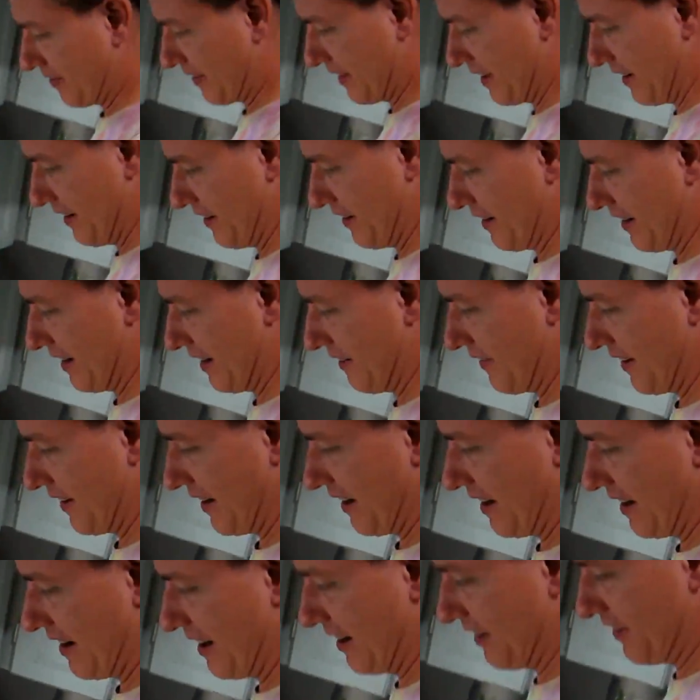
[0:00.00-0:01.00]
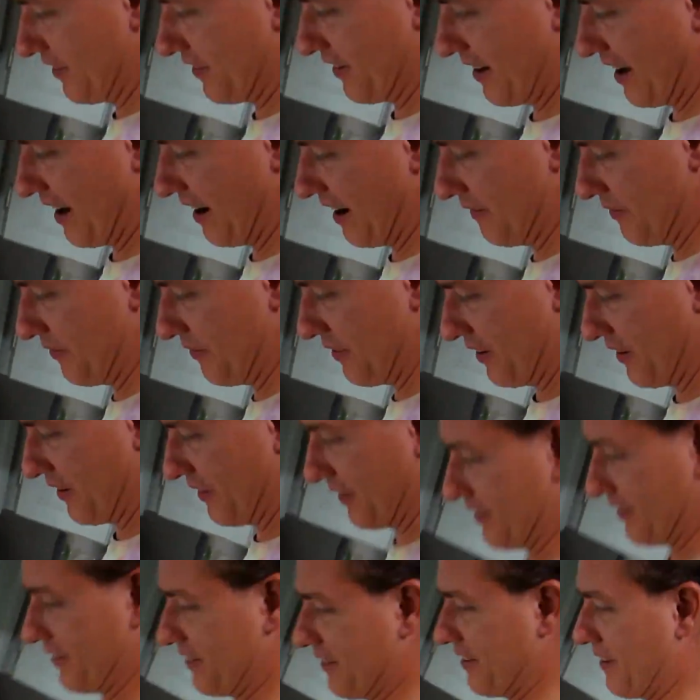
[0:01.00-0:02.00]
you're living large now,
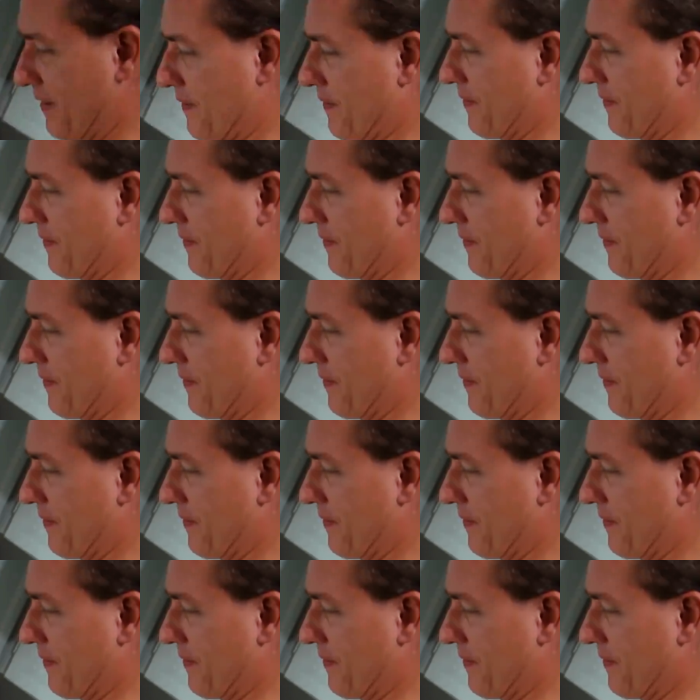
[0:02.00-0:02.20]
folks.